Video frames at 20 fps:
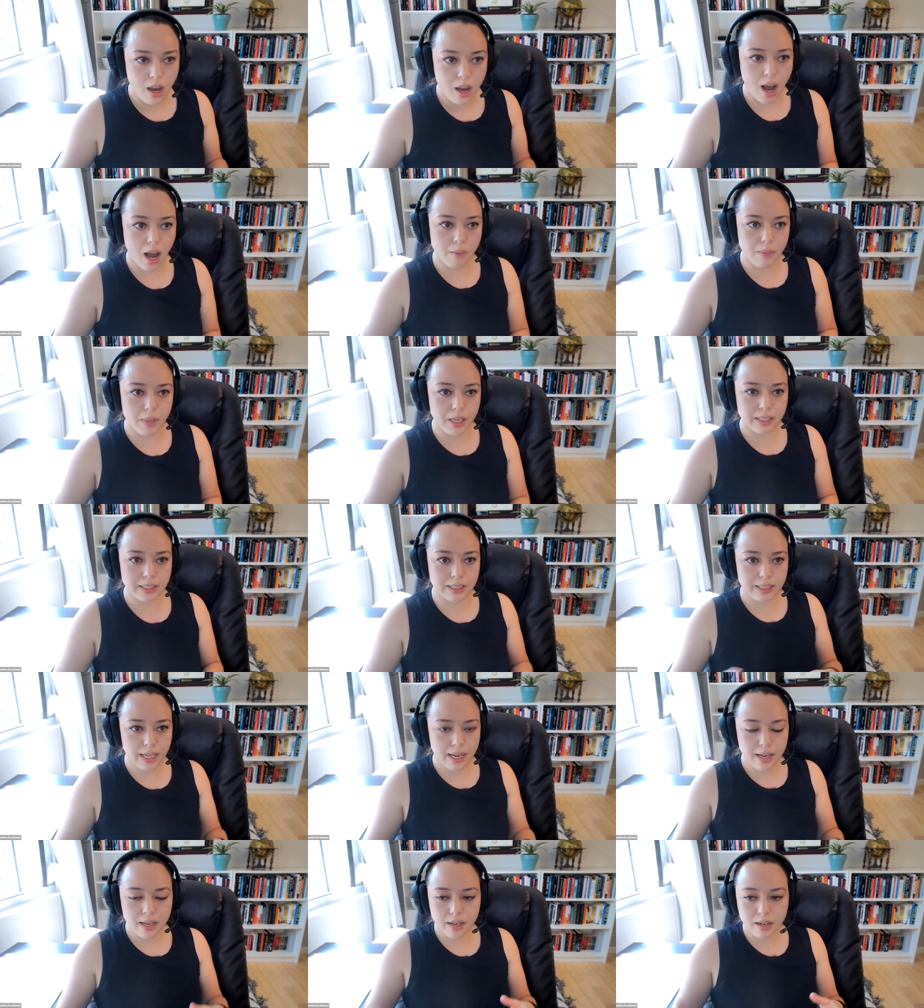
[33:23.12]
Um,
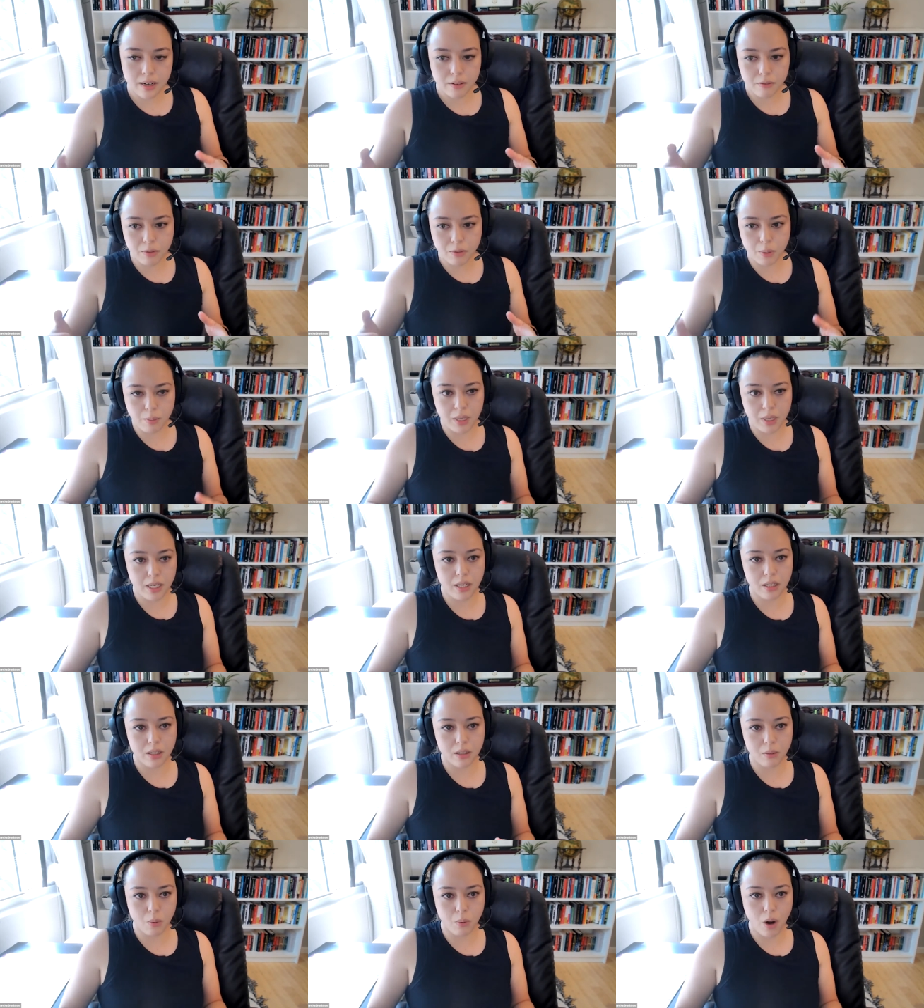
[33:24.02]
instead, for
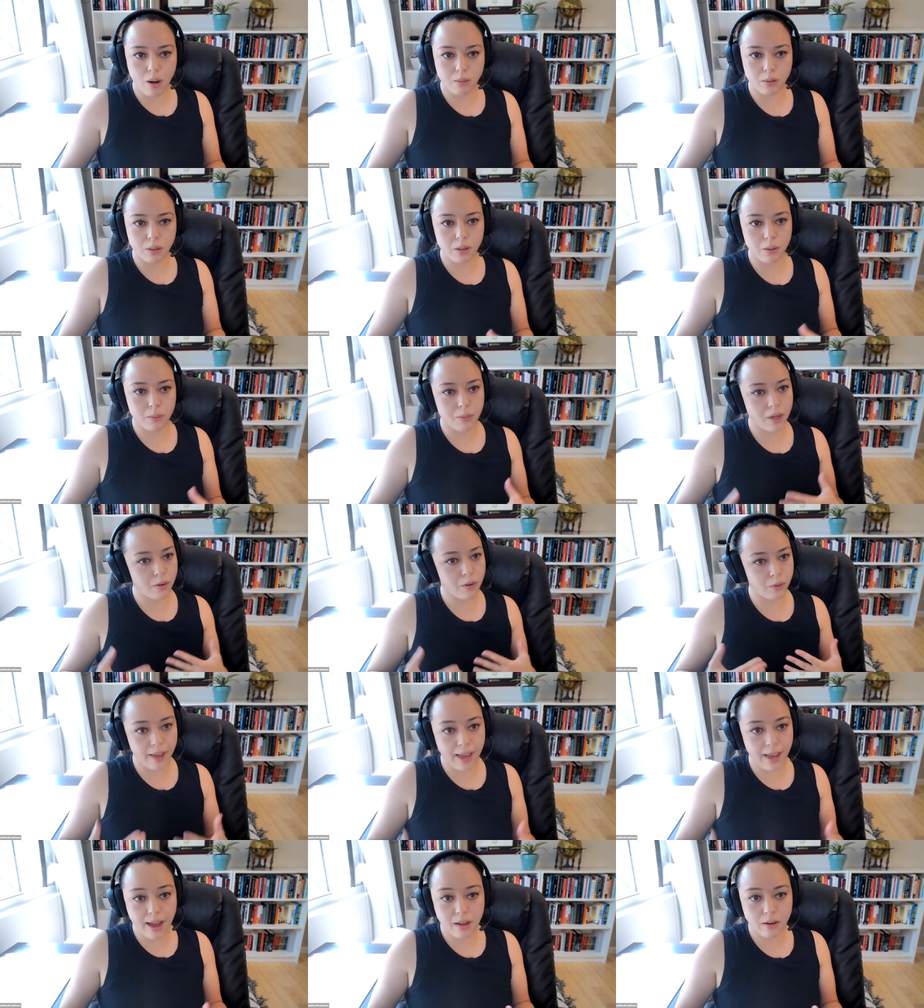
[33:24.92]
me, the problem
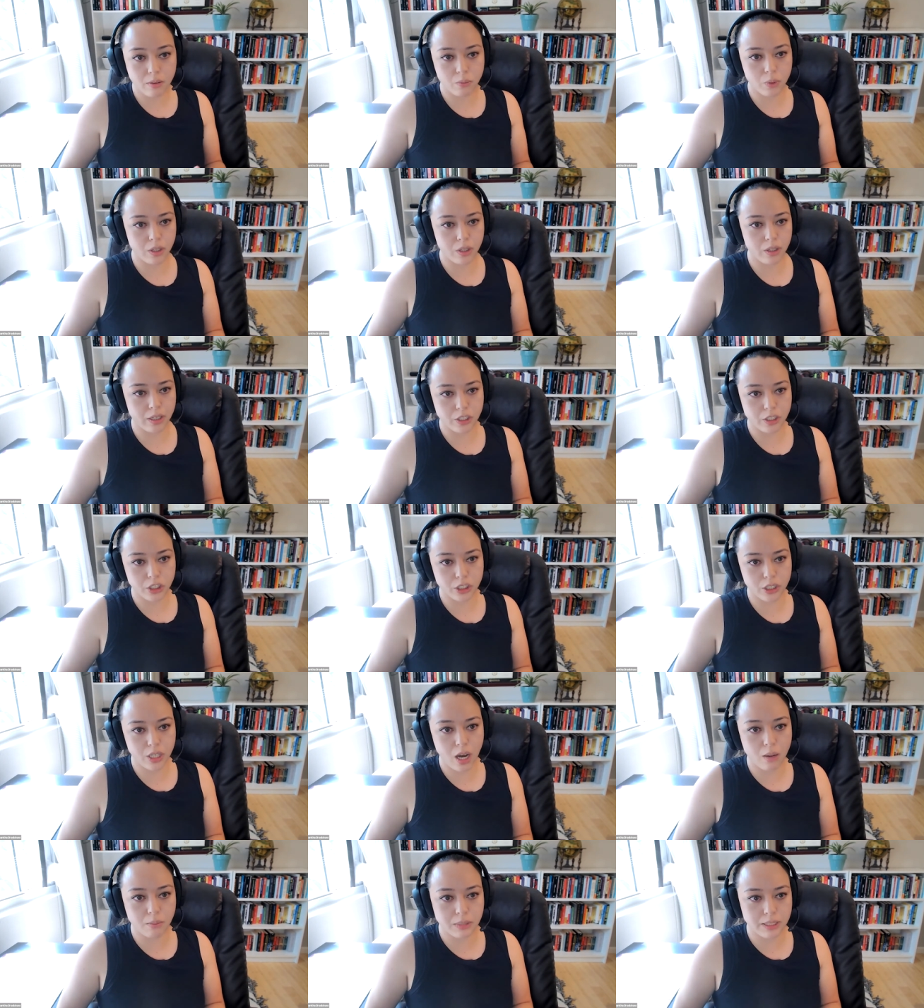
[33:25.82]
again really just
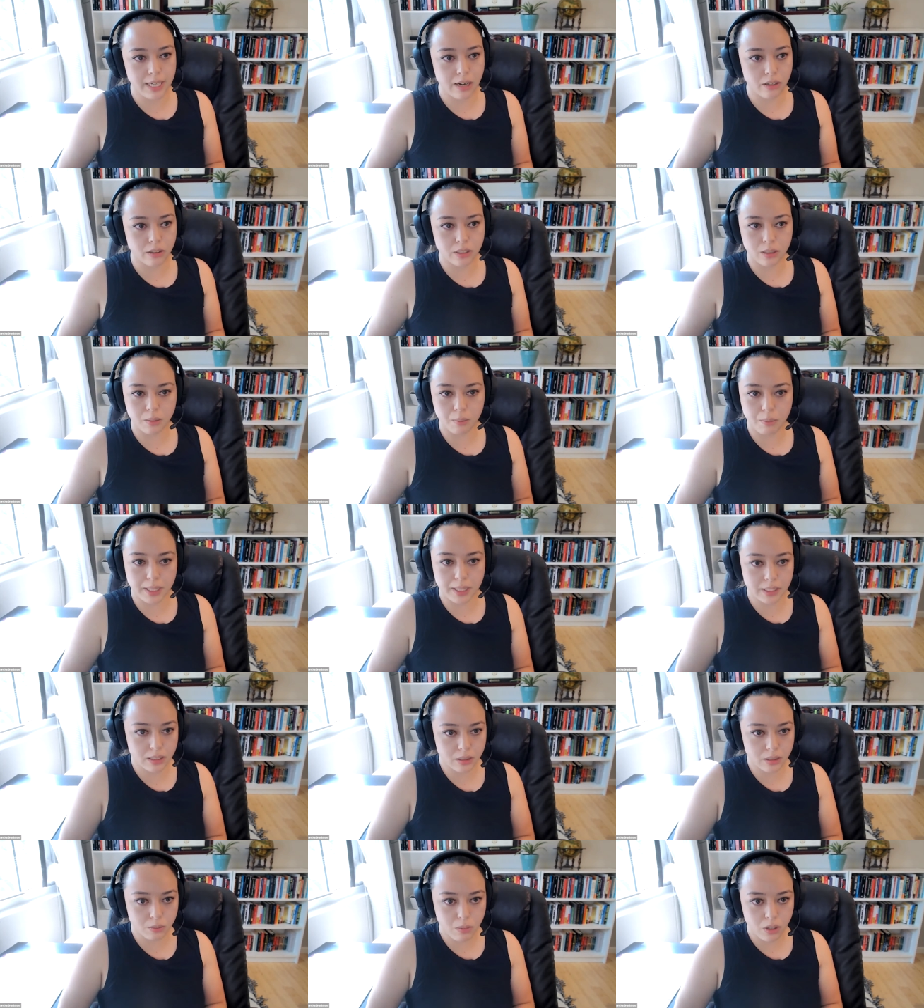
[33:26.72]
comes down to the
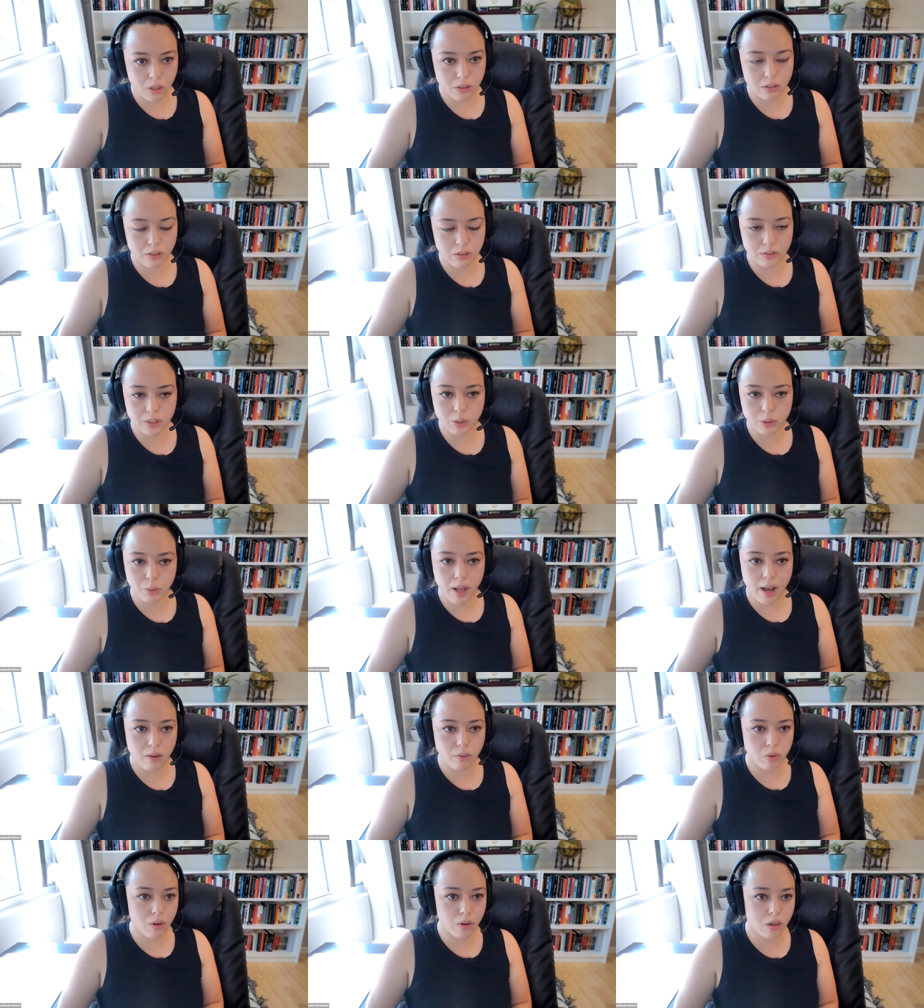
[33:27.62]
business model of these
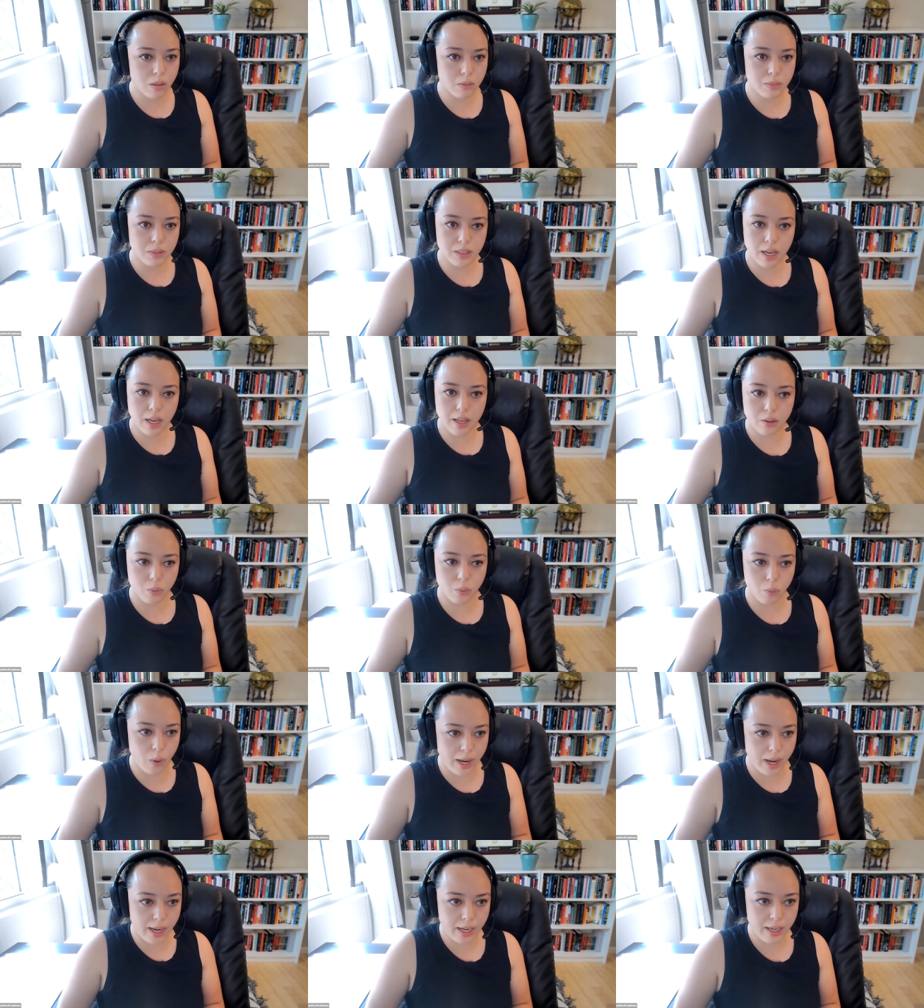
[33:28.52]
platforms and the
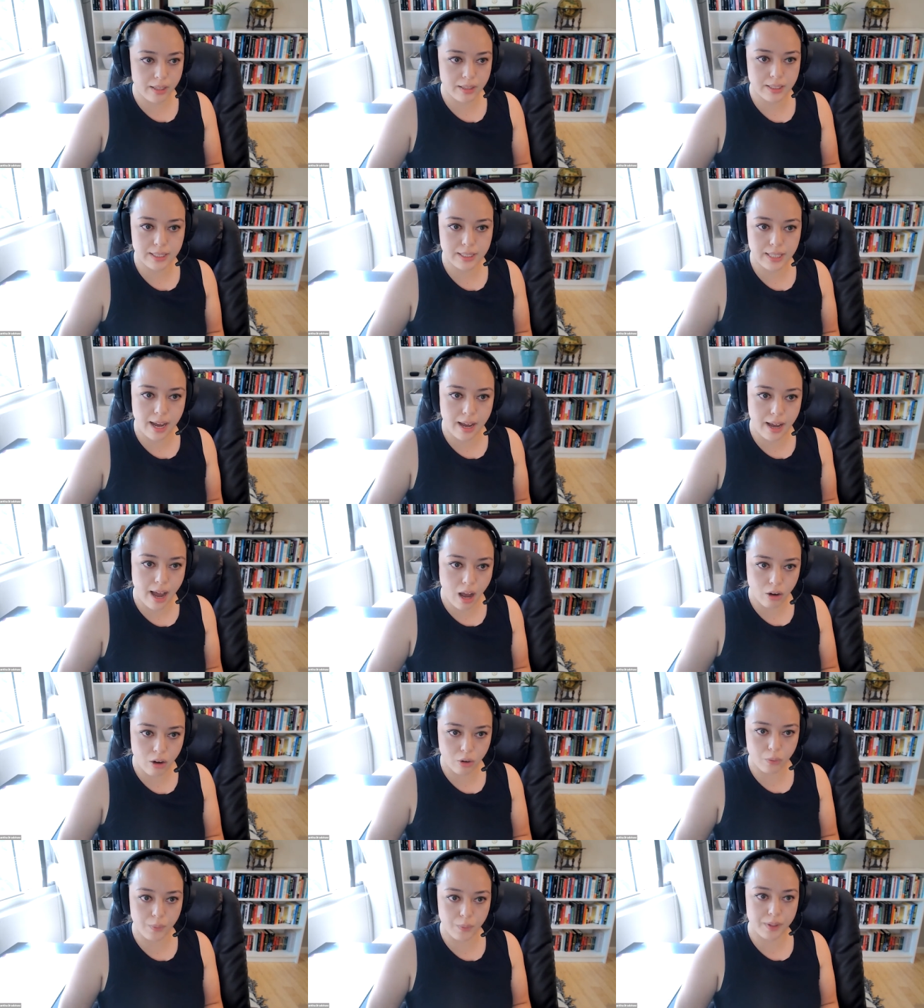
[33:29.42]
ways that
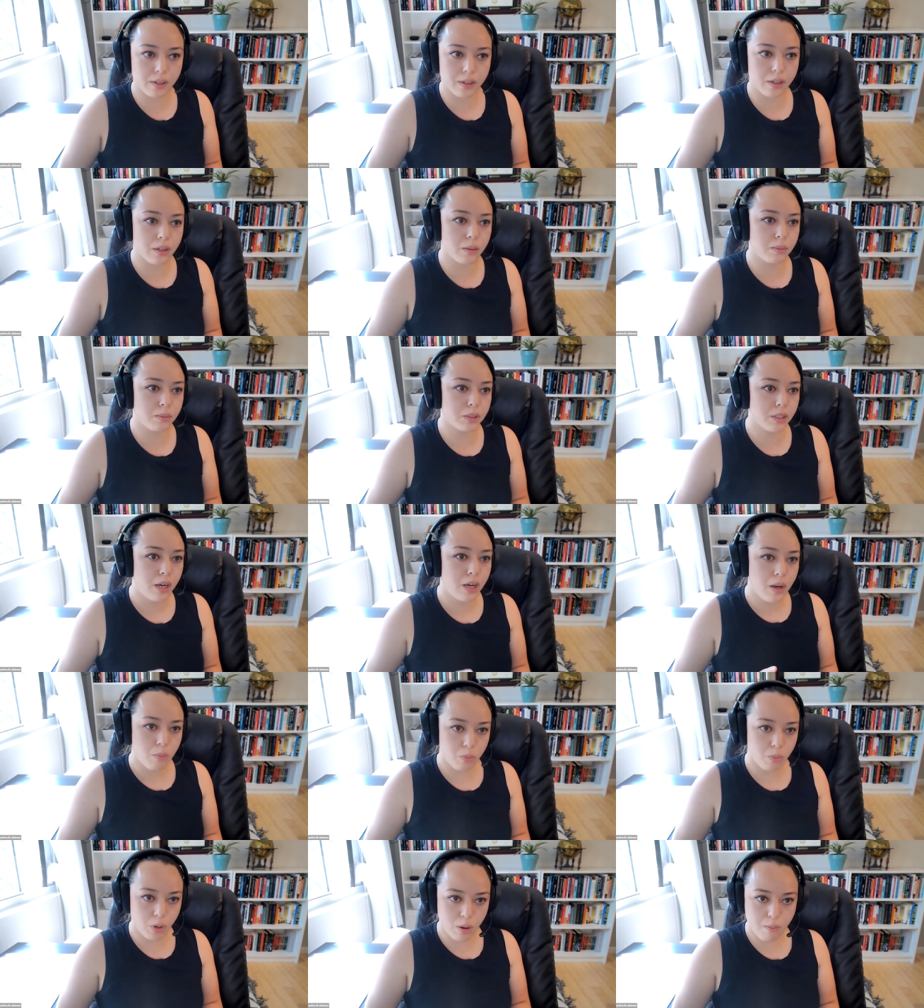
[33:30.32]
algorithms
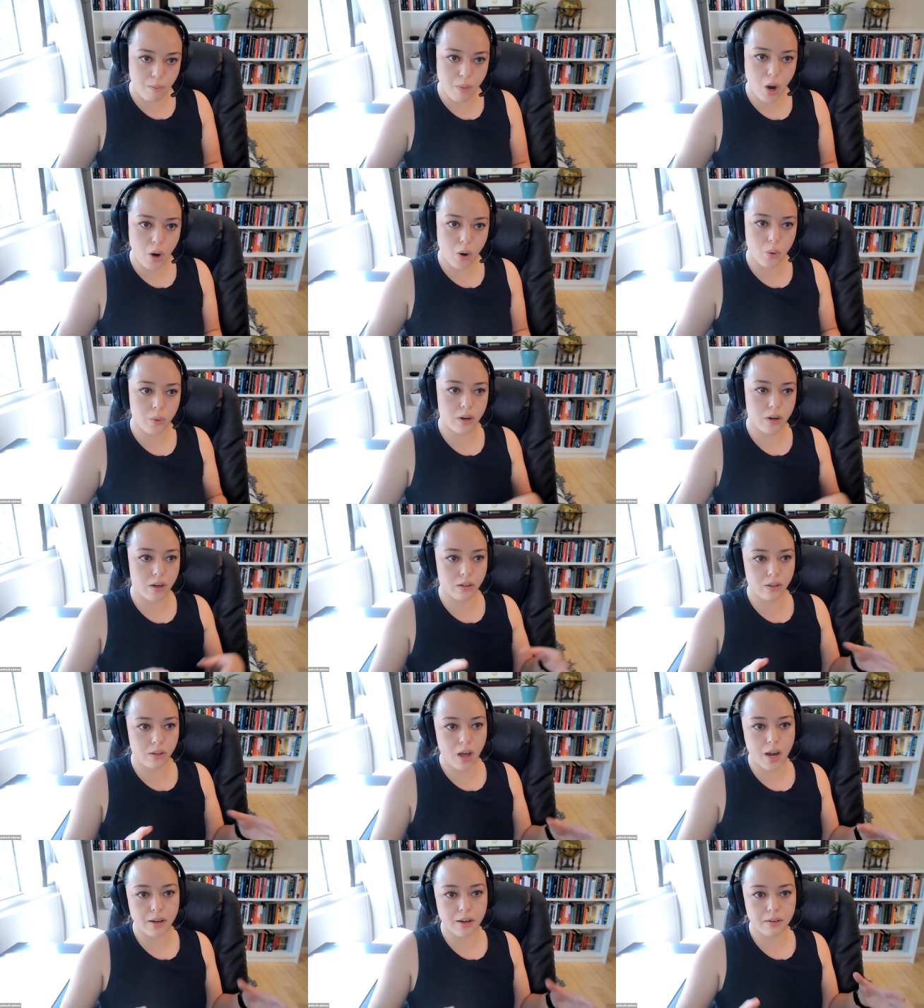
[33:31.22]
promote a
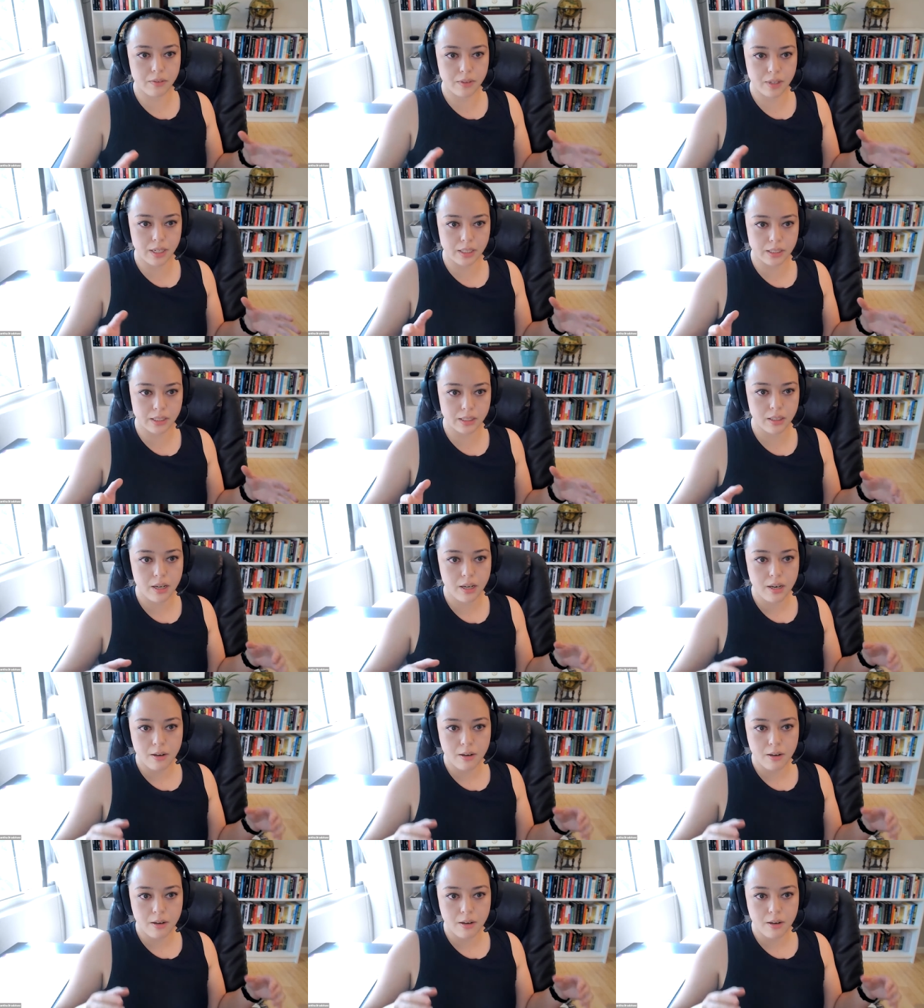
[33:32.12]
lot of this